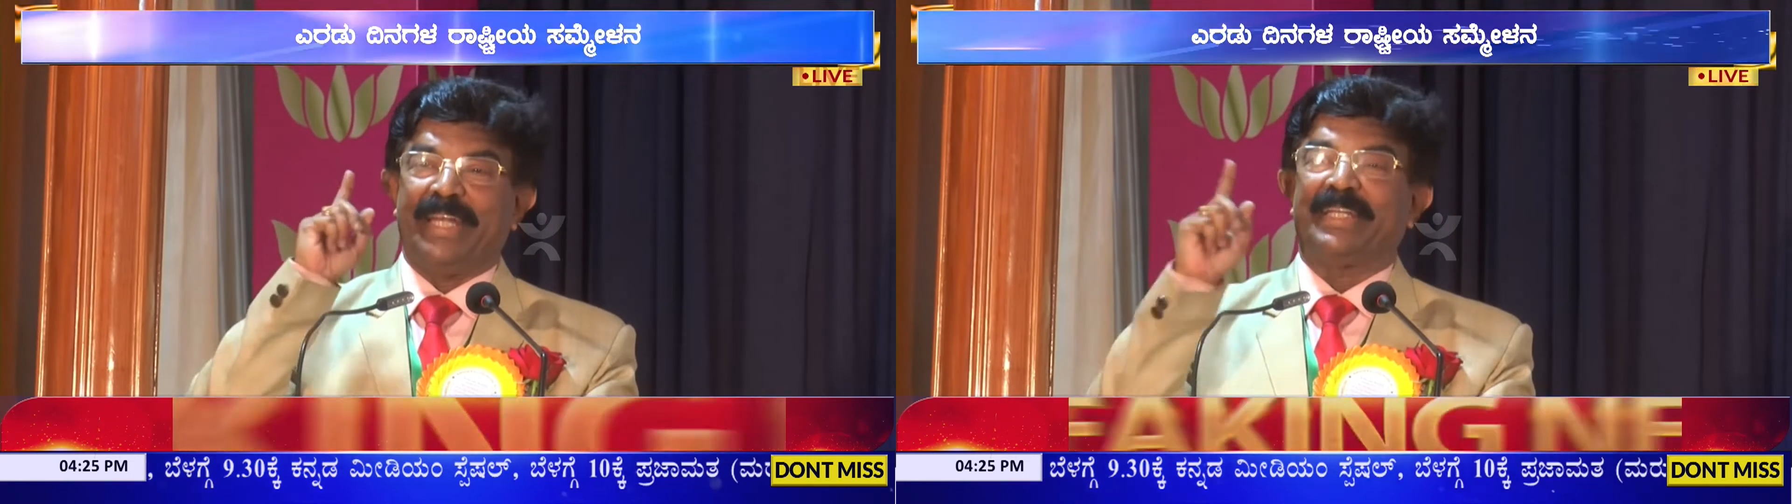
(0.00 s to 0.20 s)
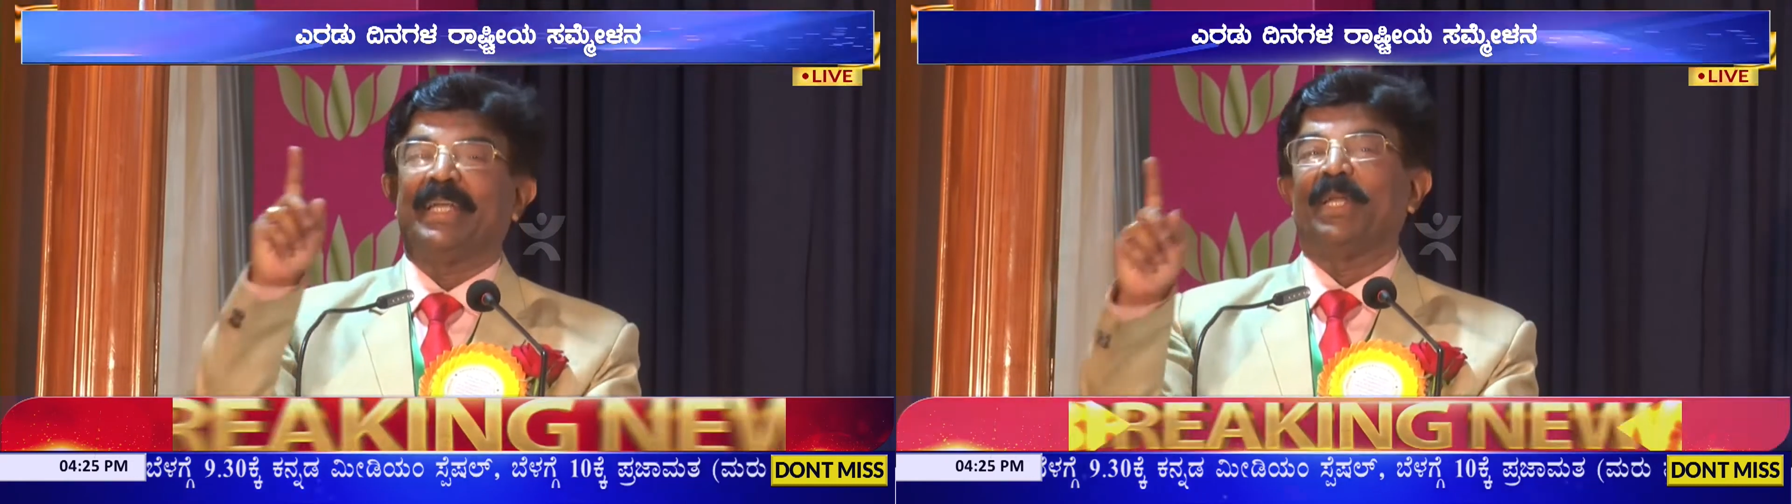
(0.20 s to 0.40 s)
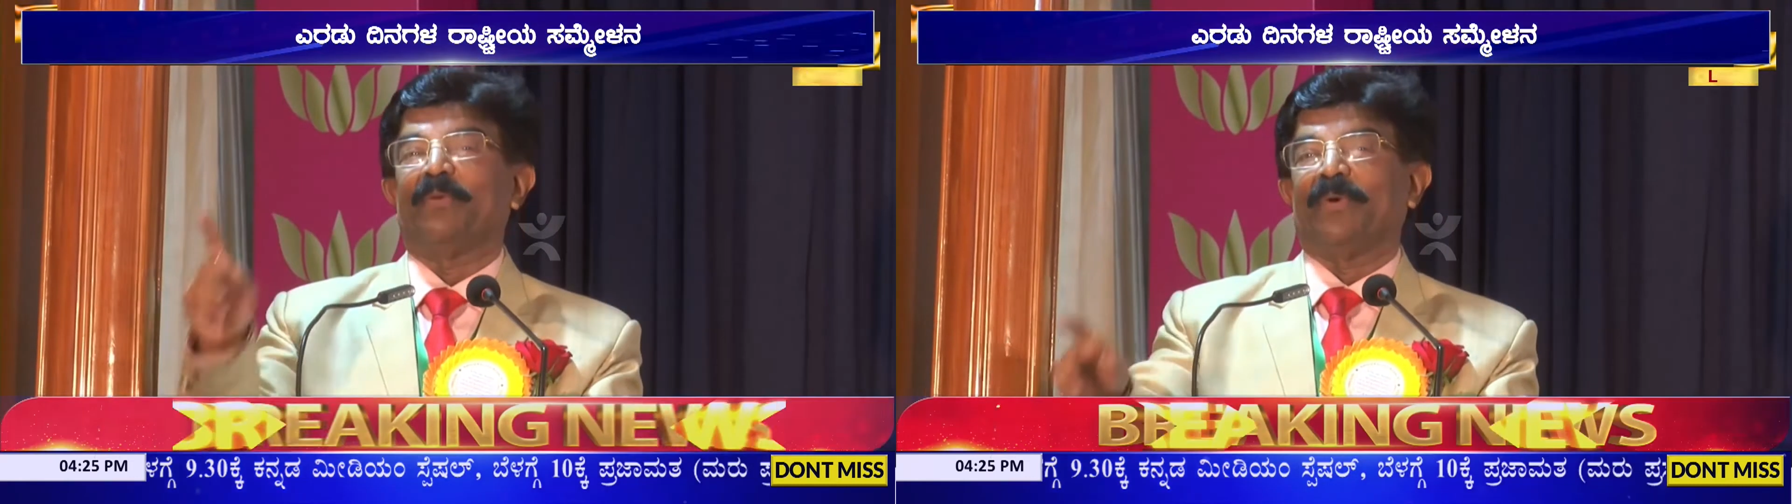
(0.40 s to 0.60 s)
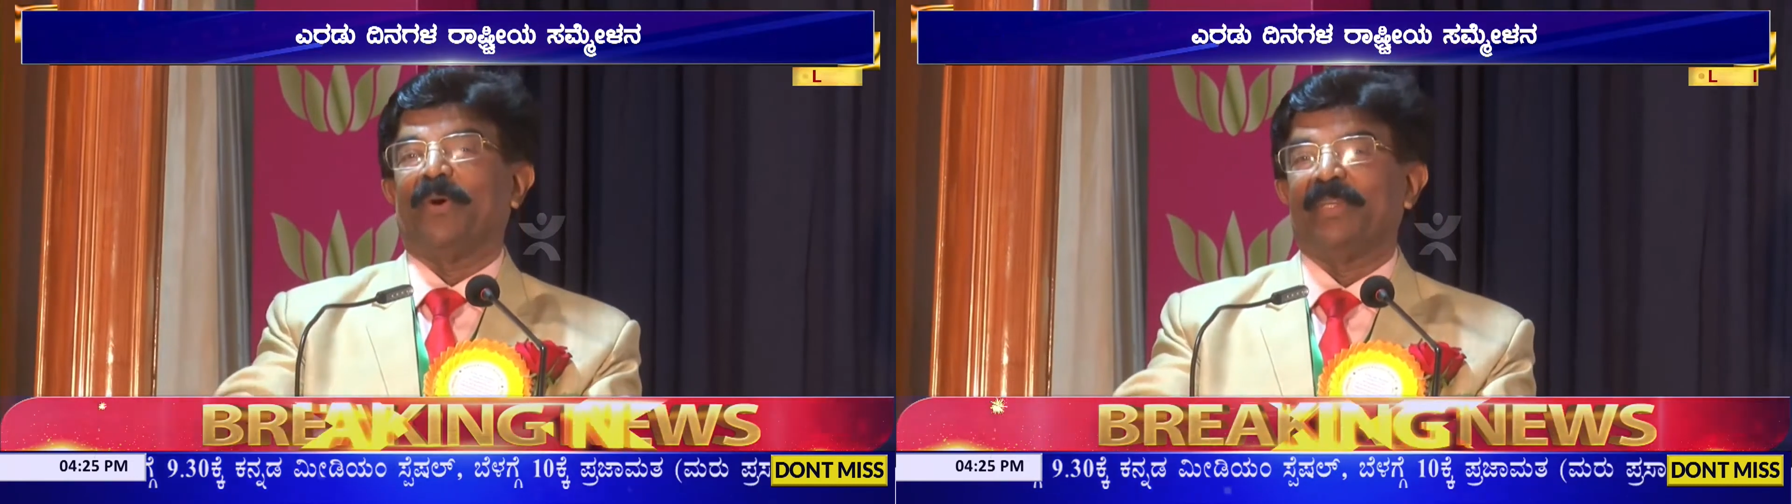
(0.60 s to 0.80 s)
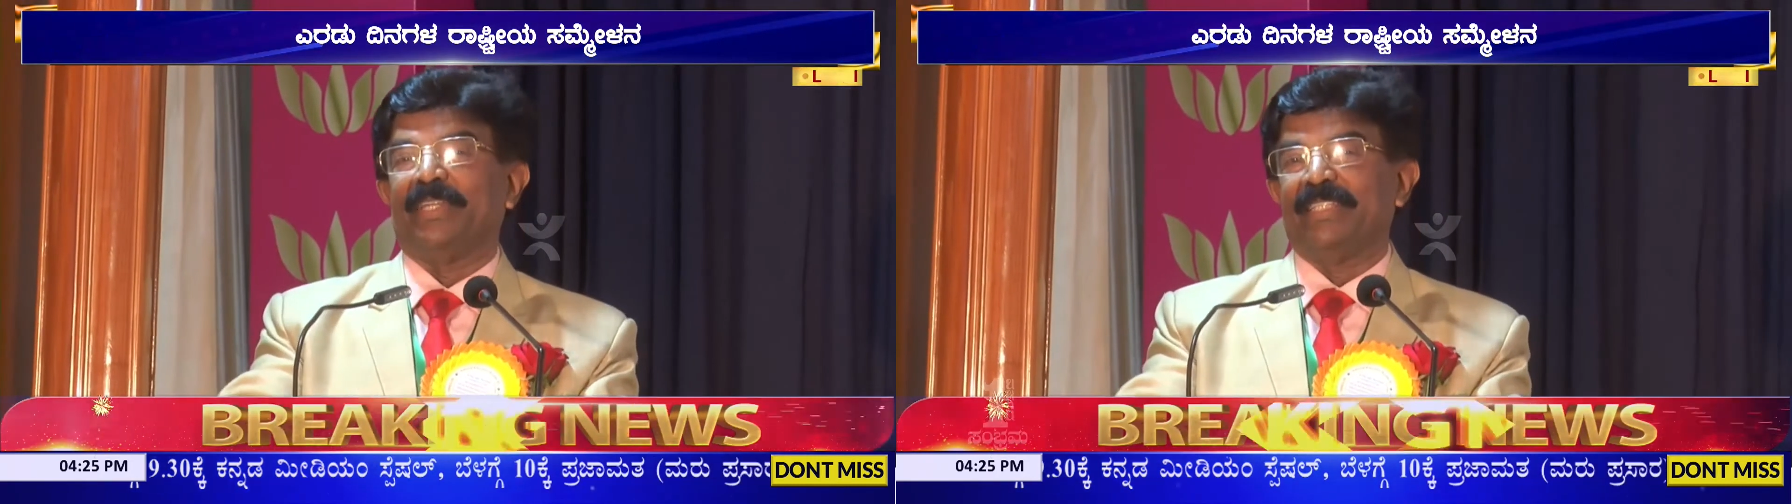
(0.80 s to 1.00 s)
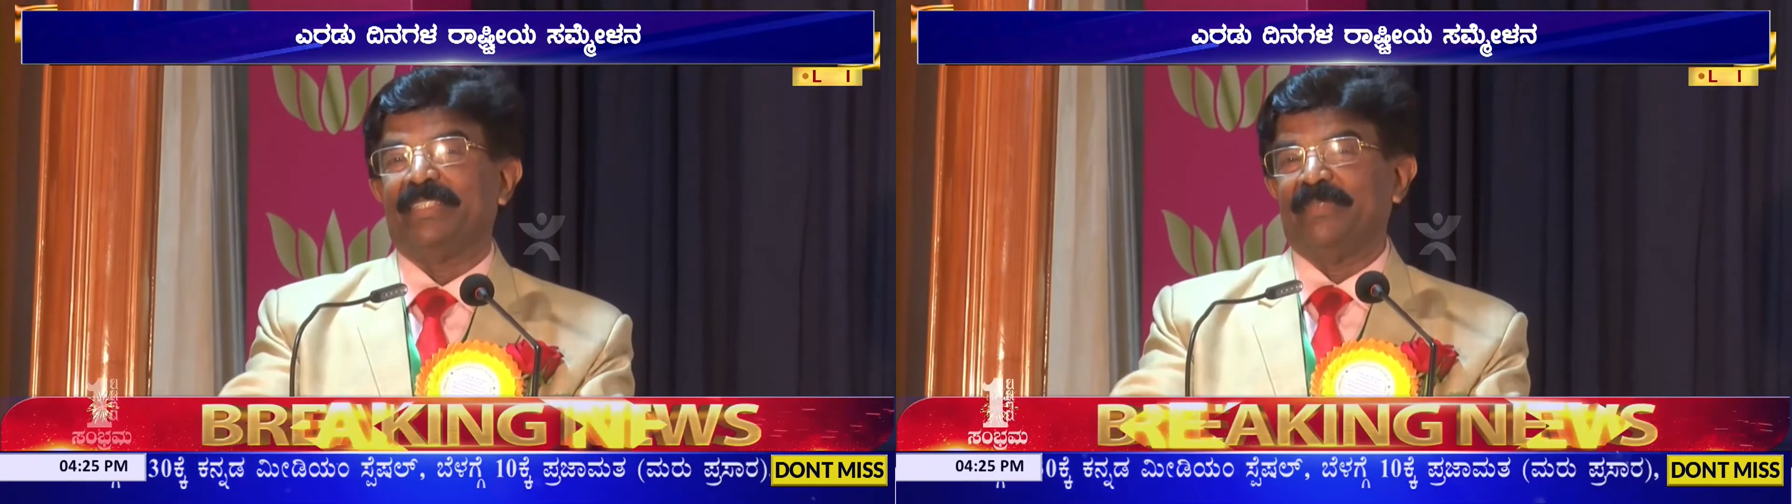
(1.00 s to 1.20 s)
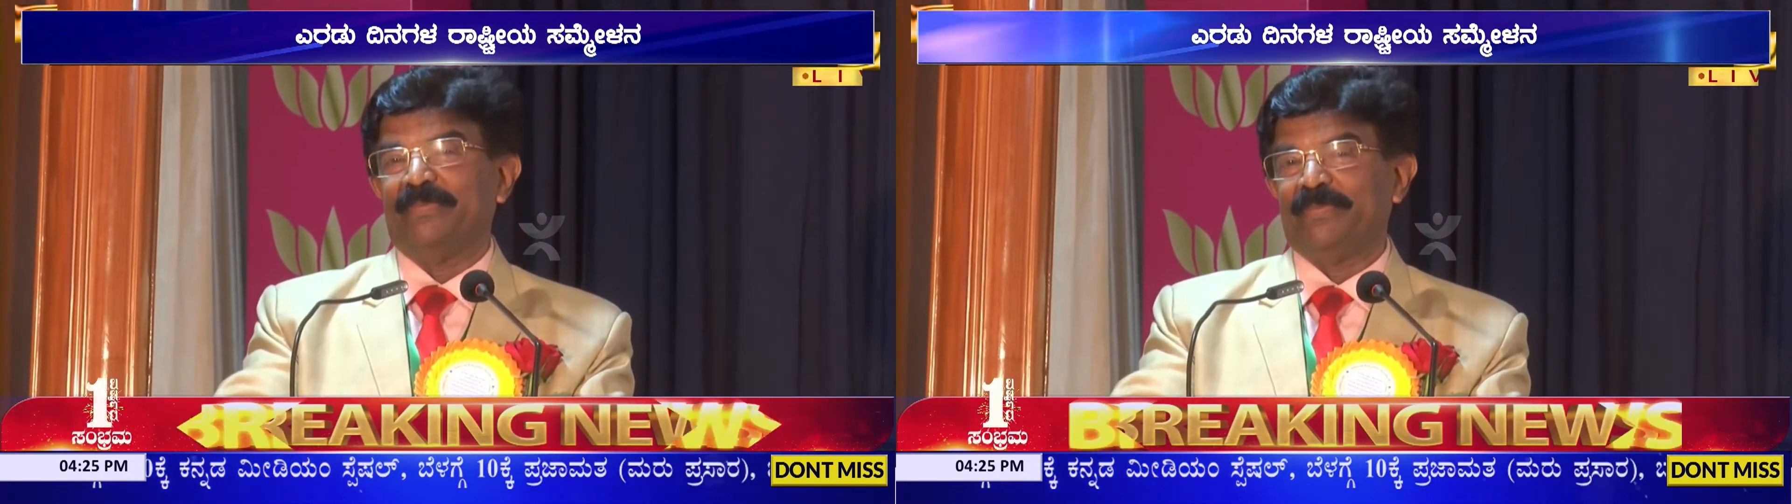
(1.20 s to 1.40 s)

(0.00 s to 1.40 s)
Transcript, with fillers: get rid of all these